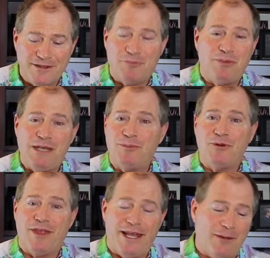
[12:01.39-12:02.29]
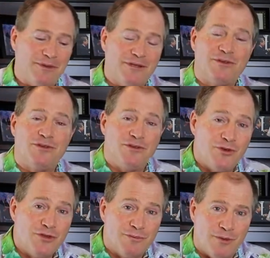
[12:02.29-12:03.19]
the people that help
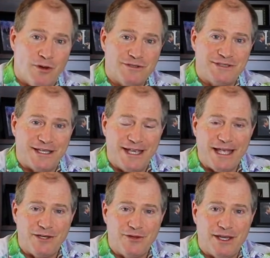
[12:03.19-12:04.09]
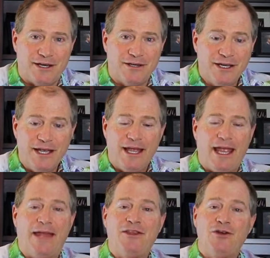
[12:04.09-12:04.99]
do the most to get you there,
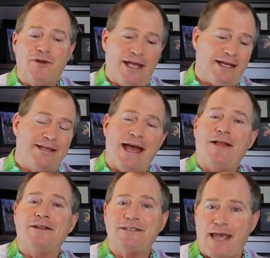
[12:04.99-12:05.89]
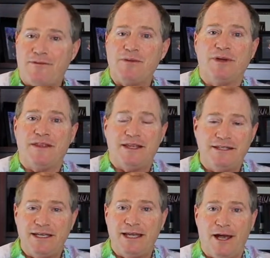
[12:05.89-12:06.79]
and you acknowledge everybody
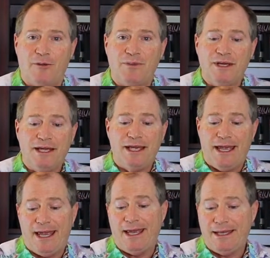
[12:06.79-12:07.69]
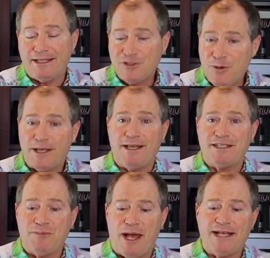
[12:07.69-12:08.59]
that did help, and as quickly
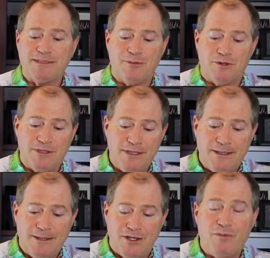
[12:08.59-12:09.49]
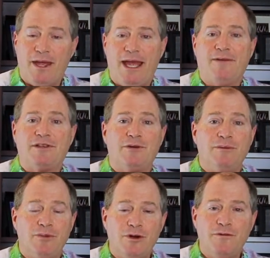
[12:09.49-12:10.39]
as possible you may have to
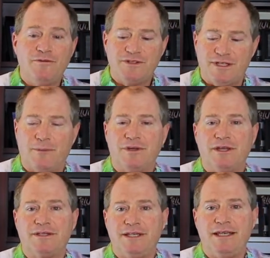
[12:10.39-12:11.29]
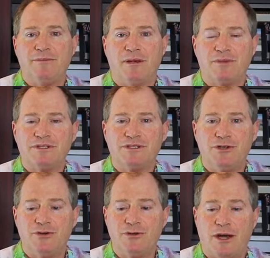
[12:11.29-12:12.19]
remove some of the team members
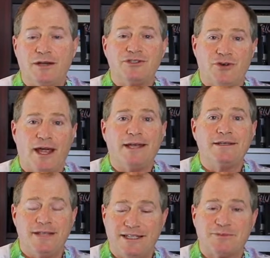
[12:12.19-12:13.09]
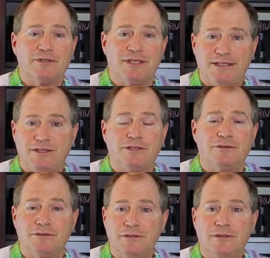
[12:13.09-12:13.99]
who are trying desperately
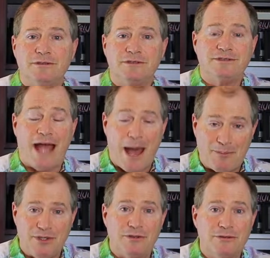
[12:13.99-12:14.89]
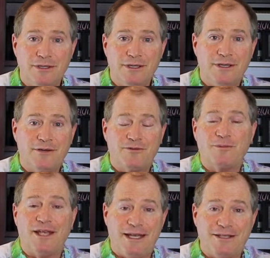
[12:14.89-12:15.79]
to stop you
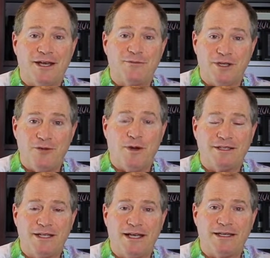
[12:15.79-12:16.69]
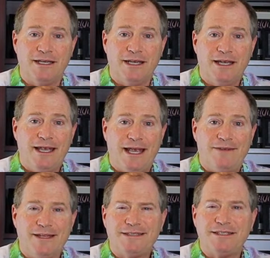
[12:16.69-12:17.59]
from getting done what you want done.
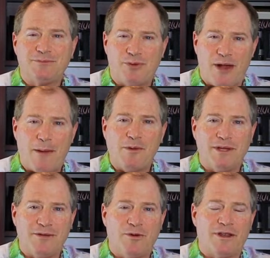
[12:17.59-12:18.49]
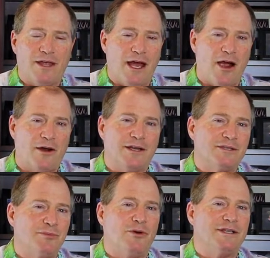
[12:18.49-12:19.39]
And this is probably one of the
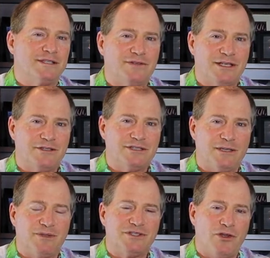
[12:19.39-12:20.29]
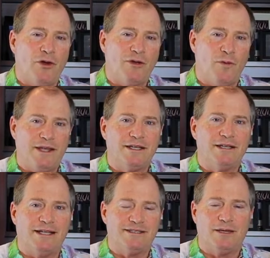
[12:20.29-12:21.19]
hardest points of leadership, is knowing when to
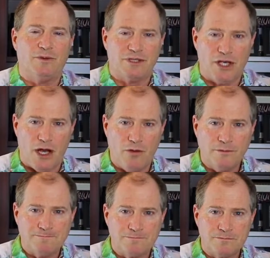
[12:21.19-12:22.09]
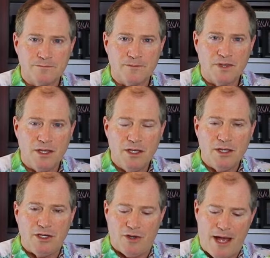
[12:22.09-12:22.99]
let someone go.
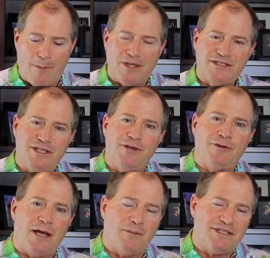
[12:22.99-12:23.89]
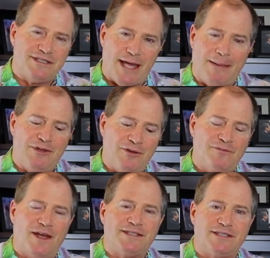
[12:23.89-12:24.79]
You know, how much time do you
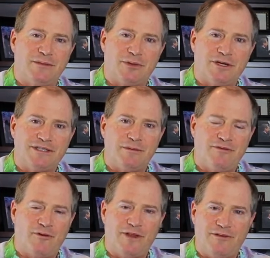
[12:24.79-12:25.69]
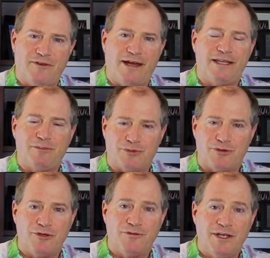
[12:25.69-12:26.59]
invest in a person before they finally
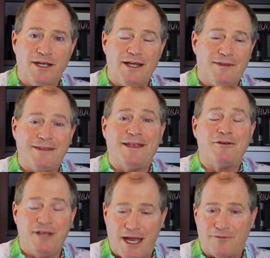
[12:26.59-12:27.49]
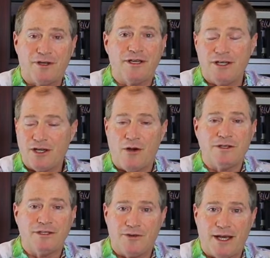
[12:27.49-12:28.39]
prove that they're never going to go
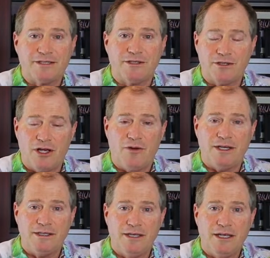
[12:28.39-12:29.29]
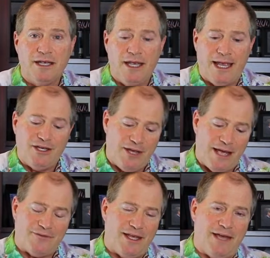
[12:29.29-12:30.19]
in the direction you're going? And you
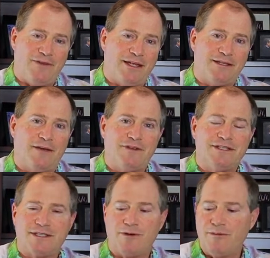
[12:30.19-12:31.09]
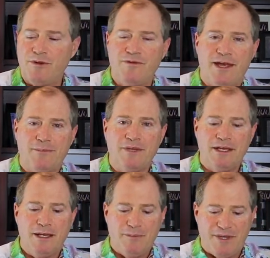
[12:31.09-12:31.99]
have to have that toughness to remove them,
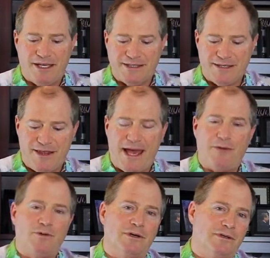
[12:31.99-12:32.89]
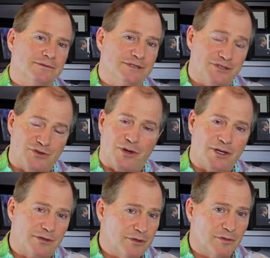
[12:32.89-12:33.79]
because that will destroy
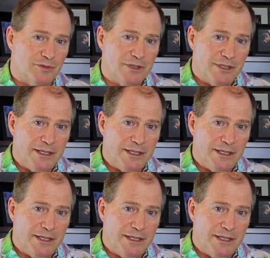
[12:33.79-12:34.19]
your group.